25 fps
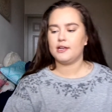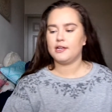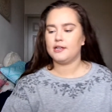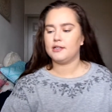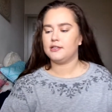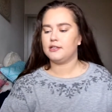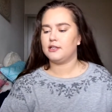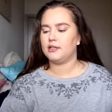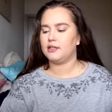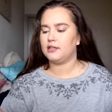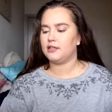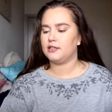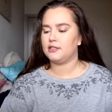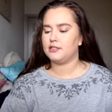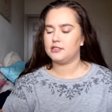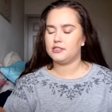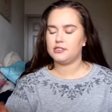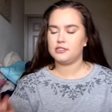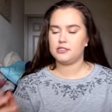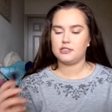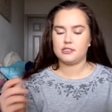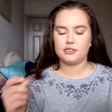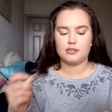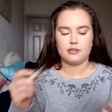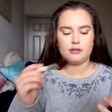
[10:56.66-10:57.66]
And
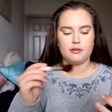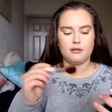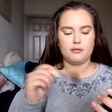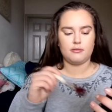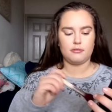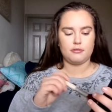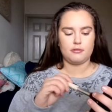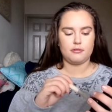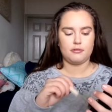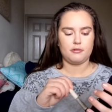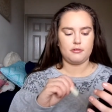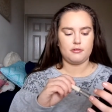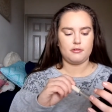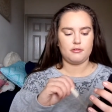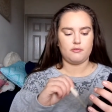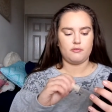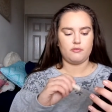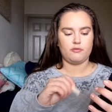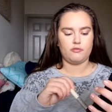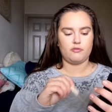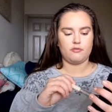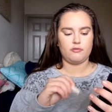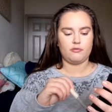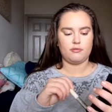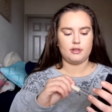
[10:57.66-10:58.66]
this
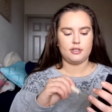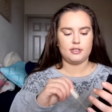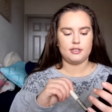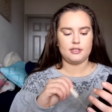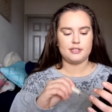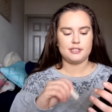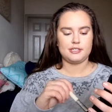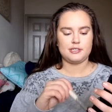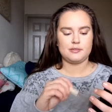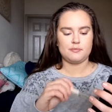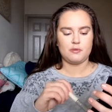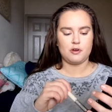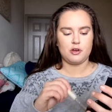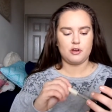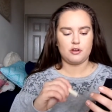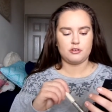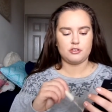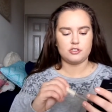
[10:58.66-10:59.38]
really small